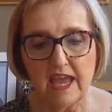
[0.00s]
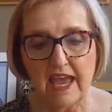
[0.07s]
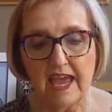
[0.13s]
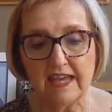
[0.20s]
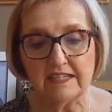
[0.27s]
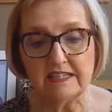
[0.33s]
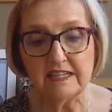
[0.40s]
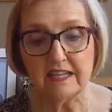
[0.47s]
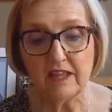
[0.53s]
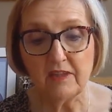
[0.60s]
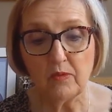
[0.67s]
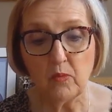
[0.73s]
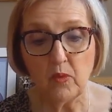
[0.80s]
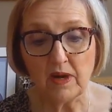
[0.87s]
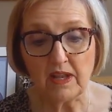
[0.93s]
And
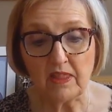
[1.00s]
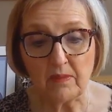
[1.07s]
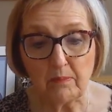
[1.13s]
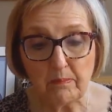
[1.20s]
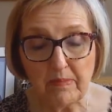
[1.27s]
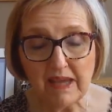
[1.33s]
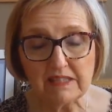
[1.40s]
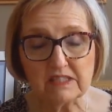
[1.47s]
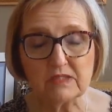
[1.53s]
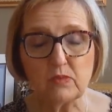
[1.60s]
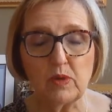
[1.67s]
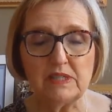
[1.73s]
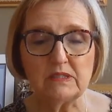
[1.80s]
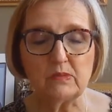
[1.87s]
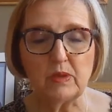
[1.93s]
one of the
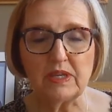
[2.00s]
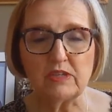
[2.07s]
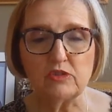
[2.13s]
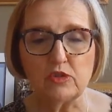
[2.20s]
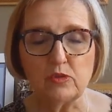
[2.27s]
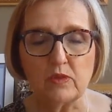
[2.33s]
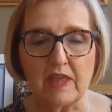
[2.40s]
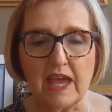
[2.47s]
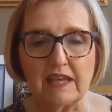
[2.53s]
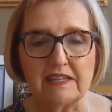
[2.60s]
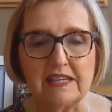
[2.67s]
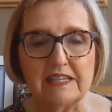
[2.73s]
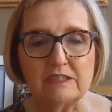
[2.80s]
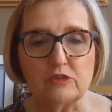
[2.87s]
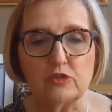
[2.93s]
best ways we could do
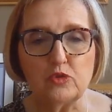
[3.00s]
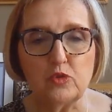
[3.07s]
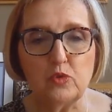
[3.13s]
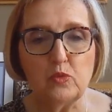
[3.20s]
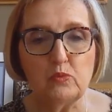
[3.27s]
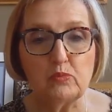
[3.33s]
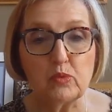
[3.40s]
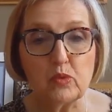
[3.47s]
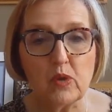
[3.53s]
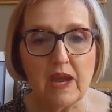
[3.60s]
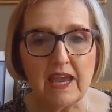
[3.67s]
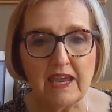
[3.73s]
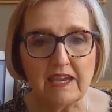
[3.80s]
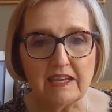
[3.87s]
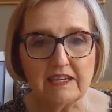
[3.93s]
that is to
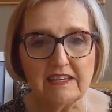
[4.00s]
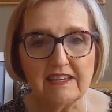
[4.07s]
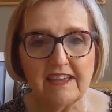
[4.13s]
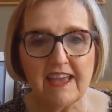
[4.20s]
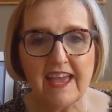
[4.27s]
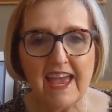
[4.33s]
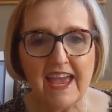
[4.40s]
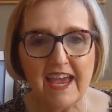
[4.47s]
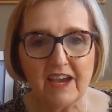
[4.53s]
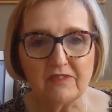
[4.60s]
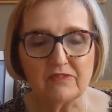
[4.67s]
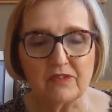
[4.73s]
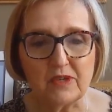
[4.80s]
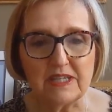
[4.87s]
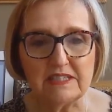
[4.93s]
pray
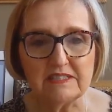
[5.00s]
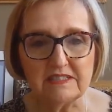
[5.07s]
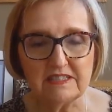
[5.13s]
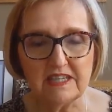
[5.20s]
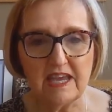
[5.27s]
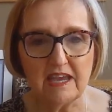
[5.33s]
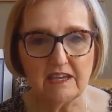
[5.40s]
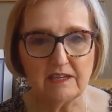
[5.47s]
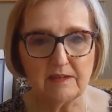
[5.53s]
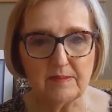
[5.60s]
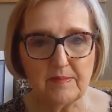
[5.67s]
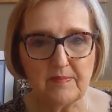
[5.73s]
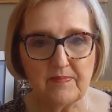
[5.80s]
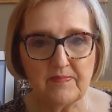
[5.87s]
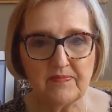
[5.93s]
every day.
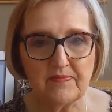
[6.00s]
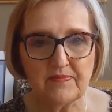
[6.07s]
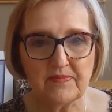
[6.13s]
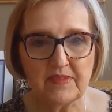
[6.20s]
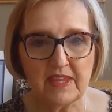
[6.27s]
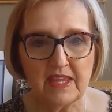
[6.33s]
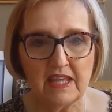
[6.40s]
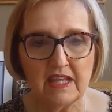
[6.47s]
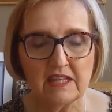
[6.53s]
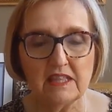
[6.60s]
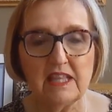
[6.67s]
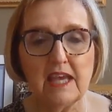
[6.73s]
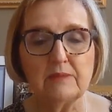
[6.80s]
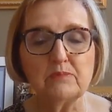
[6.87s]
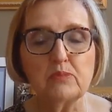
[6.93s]

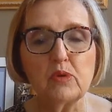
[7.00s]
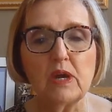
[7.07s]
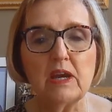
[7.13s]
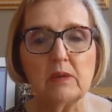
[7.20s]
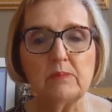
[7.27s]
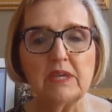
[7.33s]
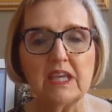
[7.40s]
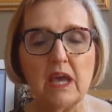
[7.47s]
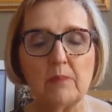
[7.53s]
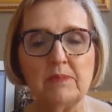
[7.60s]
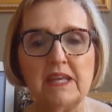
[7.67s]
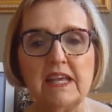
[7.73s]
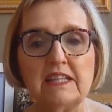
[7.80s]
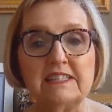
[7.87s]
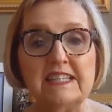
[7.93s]
Let prayer
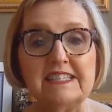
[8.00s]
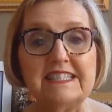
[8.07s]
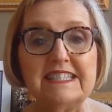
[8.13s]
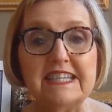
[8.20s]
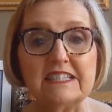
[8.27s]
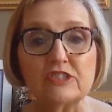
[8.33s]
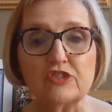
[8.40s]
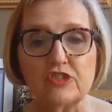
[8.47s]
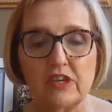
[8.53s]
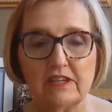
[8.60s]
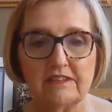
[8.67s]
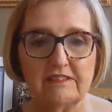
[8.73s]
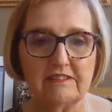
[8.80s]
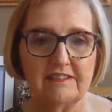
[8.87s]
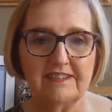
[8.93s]
become an
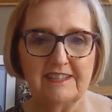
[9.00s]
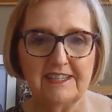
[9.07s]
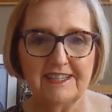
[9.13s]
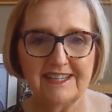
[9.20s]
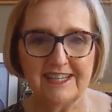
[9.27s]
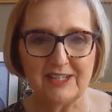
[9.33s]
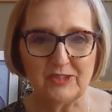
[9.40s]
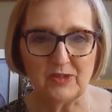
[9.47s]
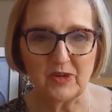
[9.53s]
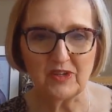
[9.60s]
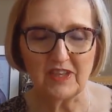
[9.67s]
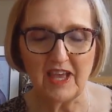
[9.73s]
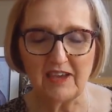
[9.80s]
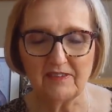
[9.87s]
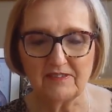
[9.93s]
addiction in your
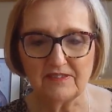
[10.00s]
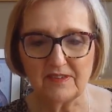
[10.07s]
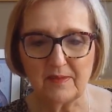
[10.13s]
life.